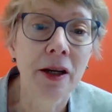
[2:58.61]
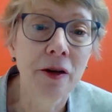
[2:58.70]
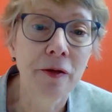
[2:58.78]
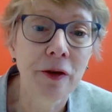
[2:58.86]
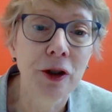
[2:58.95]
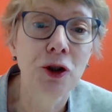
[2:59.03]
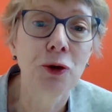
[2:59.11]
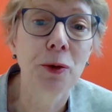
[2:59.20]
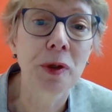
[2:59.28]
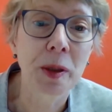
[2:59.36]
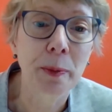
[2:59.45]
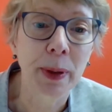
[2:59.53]

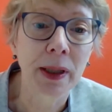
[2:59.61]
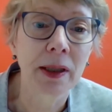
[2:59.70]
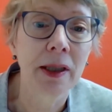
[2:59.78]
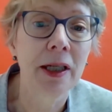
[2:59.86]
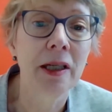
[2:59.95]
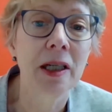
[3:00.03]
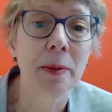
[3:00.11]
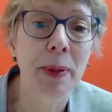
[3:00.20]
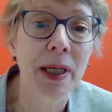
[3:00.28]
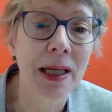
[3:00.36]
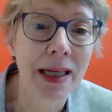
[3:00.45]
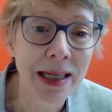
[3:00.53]
individual's ability to
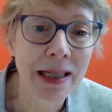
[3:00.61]
be